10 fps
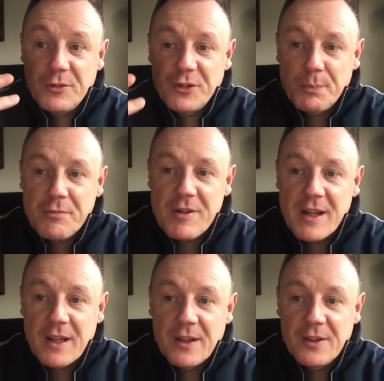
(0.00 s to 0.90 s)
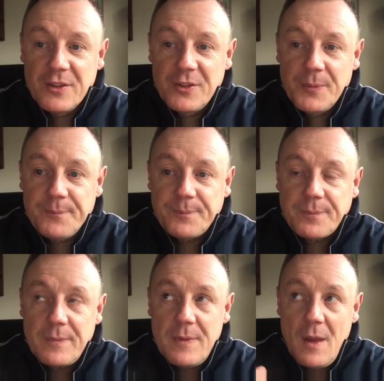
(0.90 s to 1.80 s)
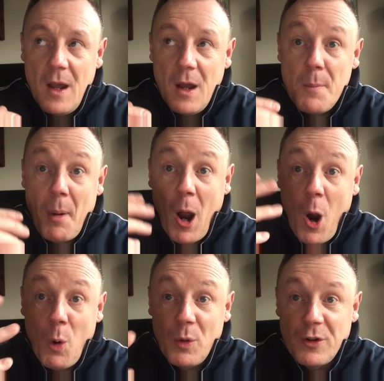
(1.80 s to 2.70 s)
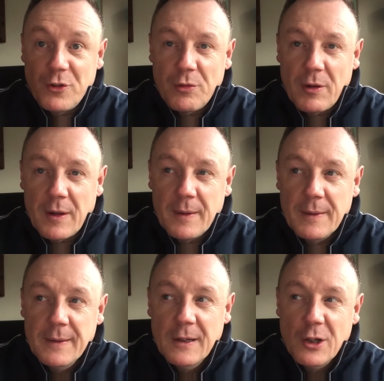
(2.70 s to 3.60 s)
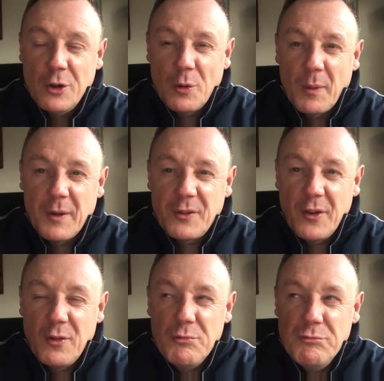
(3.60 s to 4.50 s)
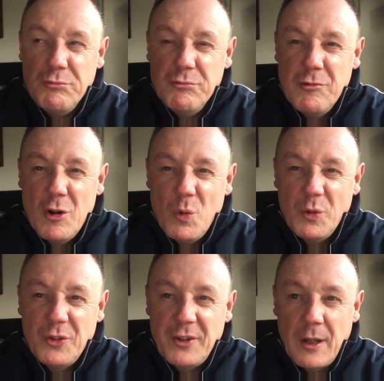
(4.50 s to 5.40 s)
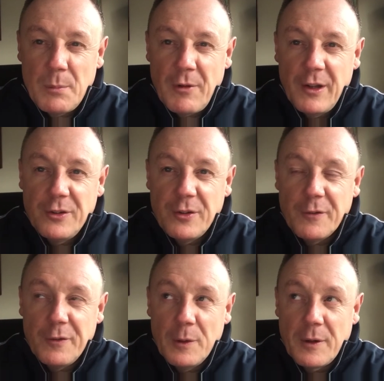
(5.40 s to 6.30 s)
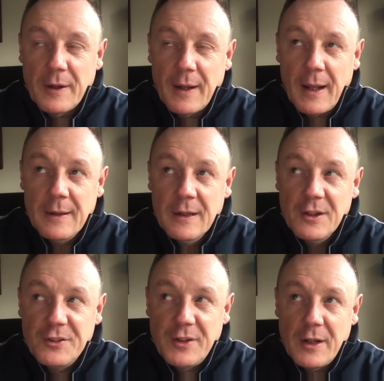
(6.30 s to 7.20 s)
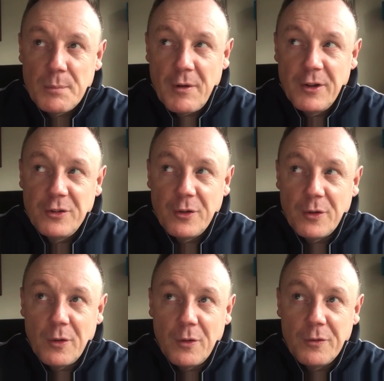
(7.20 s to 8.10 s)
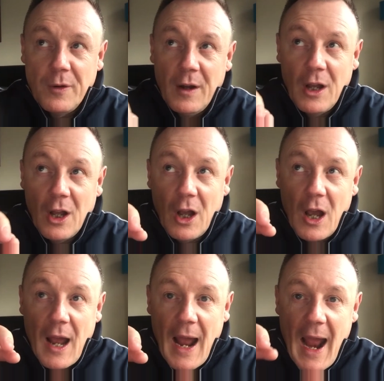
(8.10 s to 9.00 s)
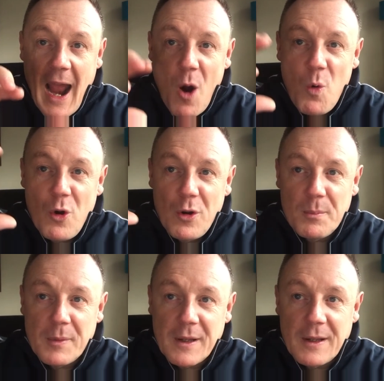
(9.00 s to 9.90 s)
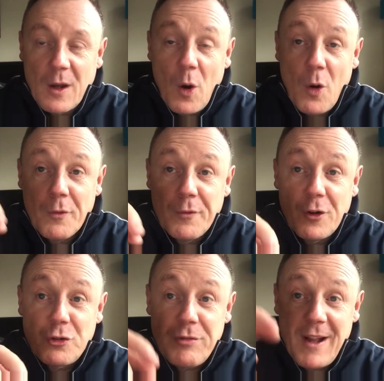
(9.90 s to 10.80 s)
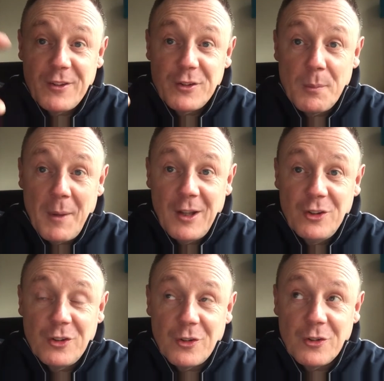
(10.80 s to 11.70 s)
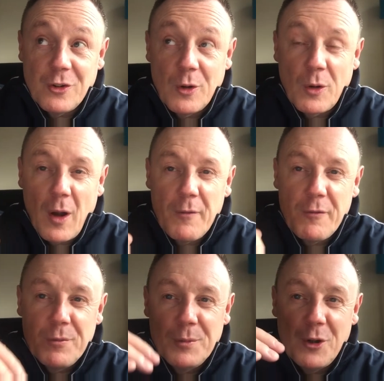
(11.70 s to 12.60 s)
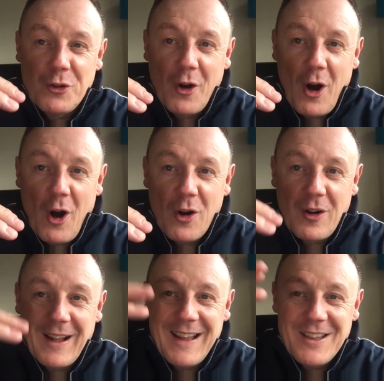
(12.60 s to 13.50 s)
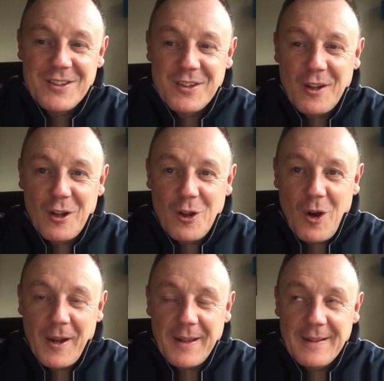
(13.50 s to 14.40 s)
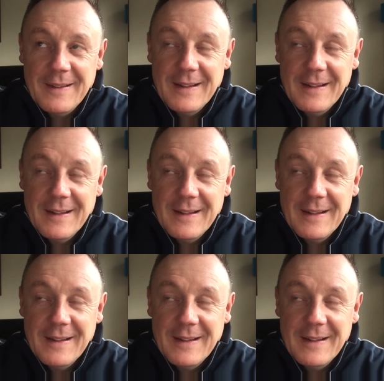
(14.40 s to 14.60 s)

springs, poetry. You know, it's this real celebration. If you look at that celebration of alchemy, of transformation, you know, going from the dark into the light,